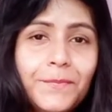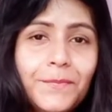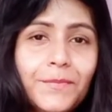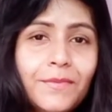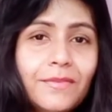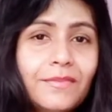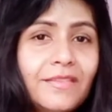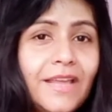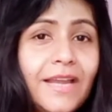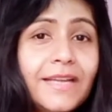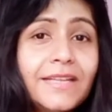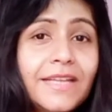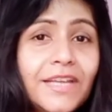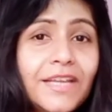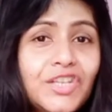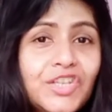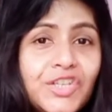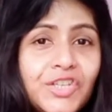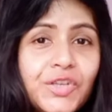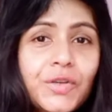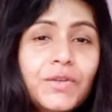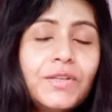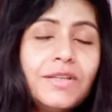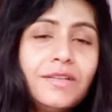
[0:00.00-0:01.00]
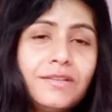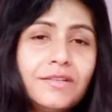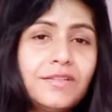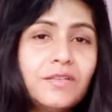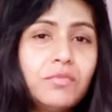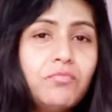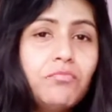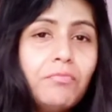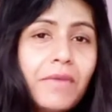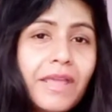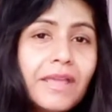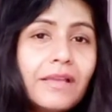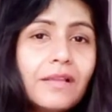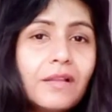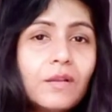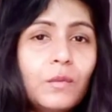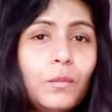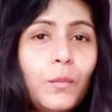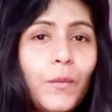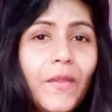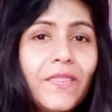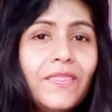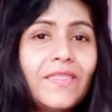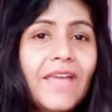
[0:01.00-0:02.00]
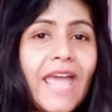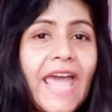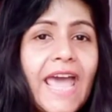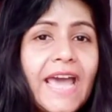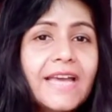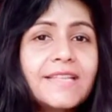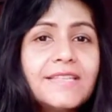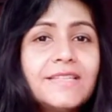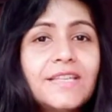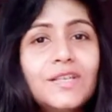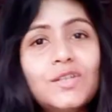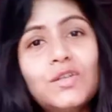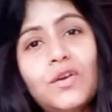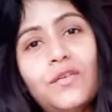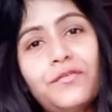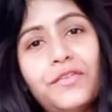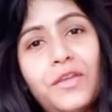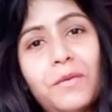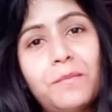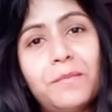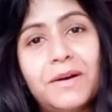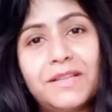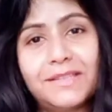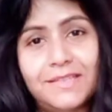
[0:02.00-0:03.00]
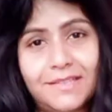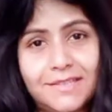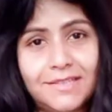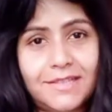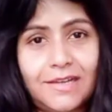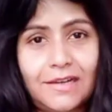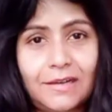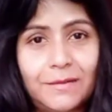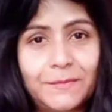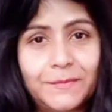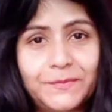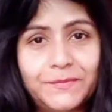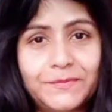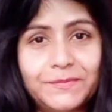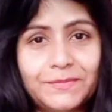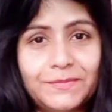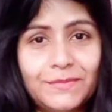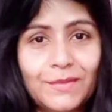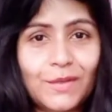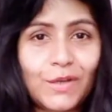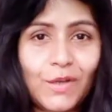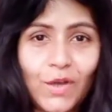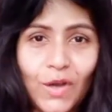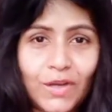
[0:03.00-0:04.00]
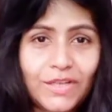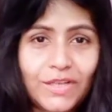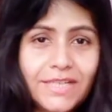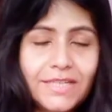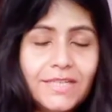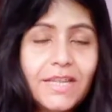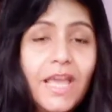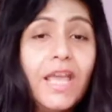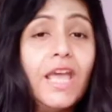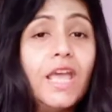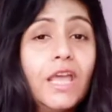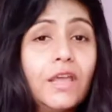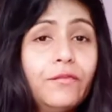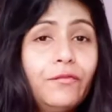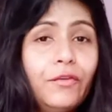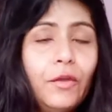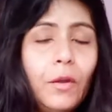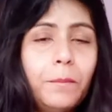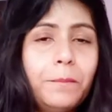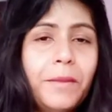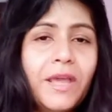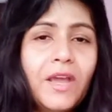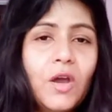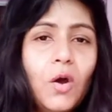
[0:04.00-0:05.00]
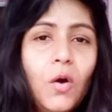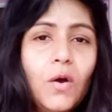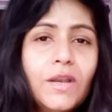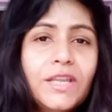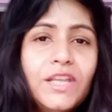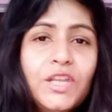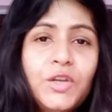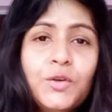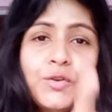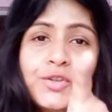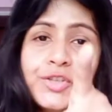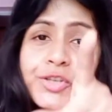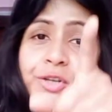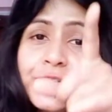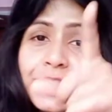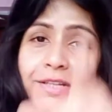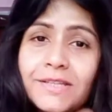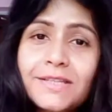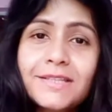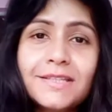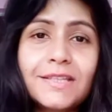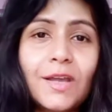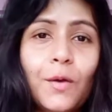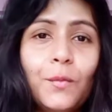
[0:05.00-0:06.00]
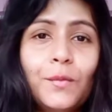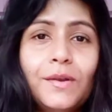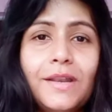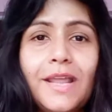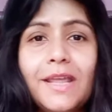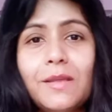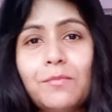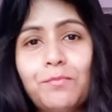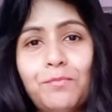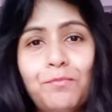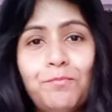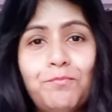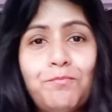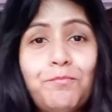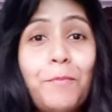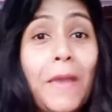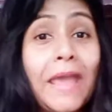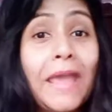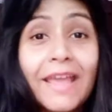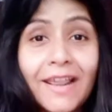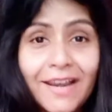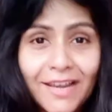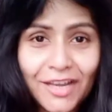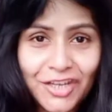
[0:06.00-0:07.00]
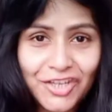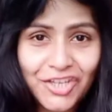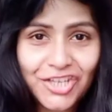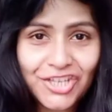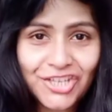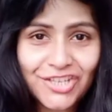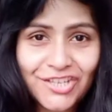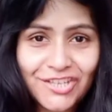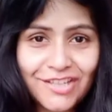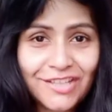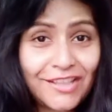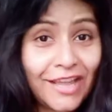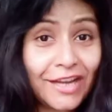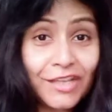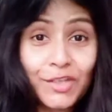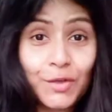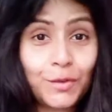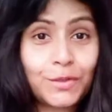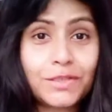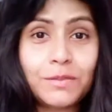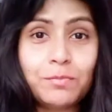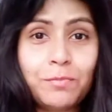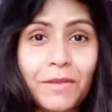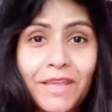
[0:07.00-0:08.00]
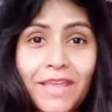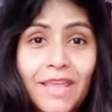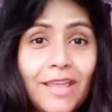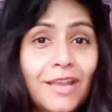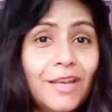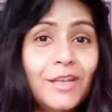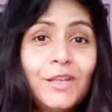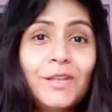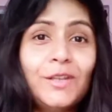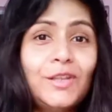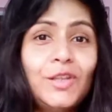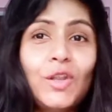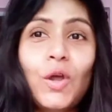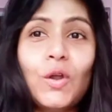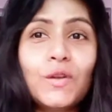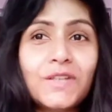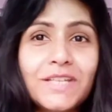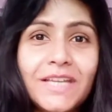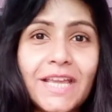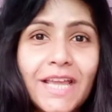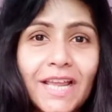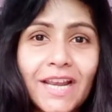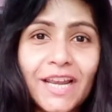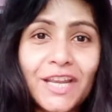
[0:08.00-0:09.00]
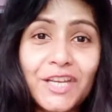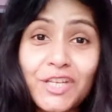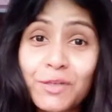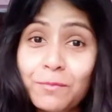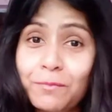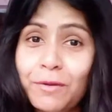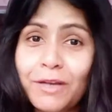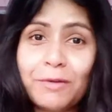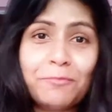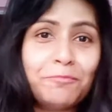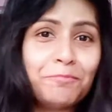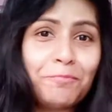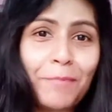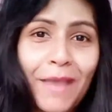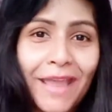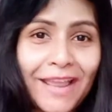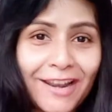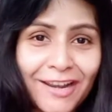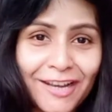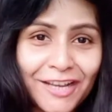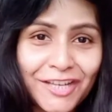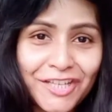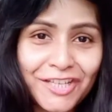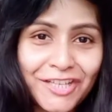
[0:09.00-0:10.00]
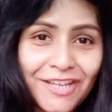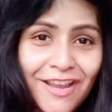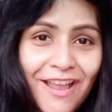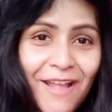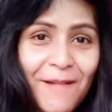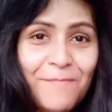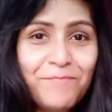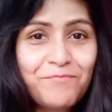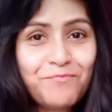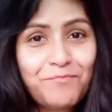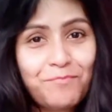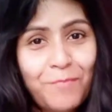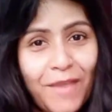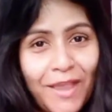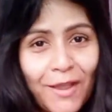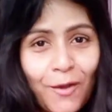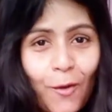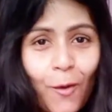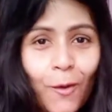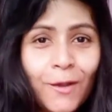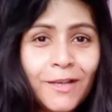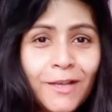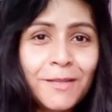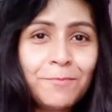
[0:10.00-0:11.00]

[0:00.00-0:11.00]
that it shouldn't mingle with the accent of your mother tongue. Got it? If you're Bengali, you shouldn't sound like Benglish, that you're speaking not English but Benglish, Bengali